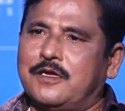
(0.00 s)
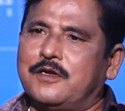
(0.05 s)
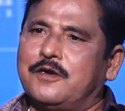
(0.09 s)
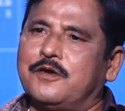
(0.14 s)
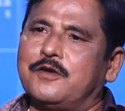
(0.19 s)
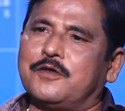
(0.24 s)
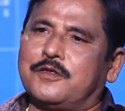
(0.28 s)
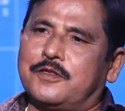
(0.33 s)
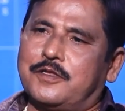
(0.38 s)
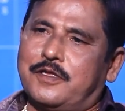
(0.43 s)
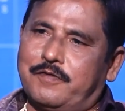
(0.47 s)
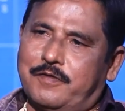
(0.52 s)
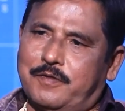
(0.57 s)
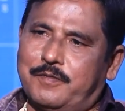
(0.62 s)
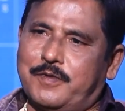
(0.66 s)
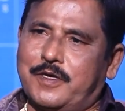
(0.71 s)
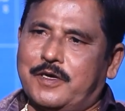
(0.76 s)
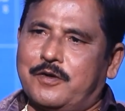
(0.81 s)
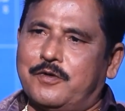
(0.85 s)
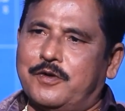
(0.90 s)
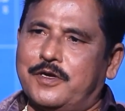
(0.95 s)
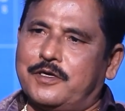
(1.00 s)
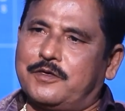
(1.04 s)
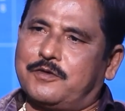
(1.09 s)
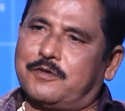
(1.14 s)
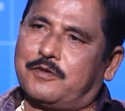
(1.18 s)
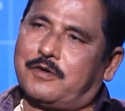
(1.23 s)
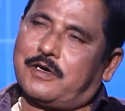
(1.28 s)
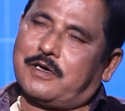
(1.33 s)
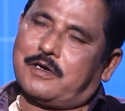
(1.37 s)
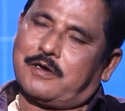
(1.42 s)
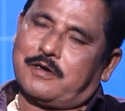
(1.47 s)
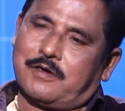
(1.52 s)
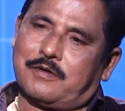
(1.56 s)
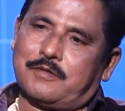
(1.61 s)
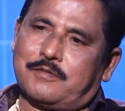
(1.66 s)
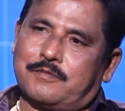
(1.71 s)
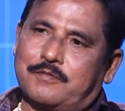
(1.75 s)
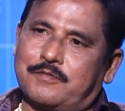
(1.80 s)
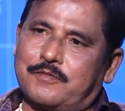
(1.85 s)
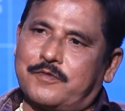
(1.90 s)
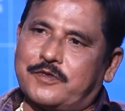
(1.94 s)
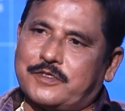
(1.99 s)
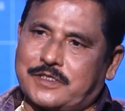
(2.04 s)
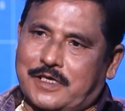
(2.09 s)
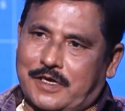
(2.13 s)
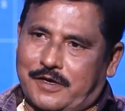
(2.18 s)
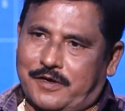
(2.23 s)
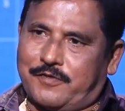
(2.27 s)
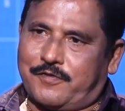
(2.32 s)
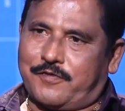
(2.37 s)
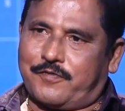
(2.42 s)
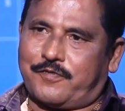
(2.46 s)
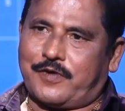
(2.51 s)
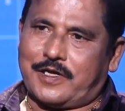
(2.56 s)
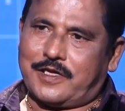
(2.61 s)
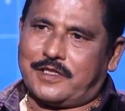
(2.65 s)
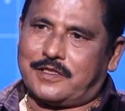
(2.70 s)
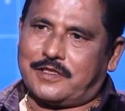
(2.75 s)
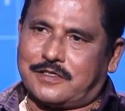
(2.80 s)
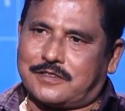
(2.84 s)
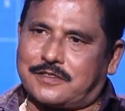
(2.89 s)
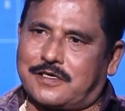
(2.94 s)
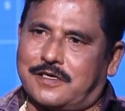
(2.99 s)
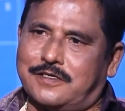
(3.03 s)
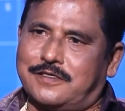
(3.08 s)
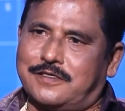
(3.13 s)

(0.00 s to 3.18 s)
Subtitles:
They will be going to fly in the sky.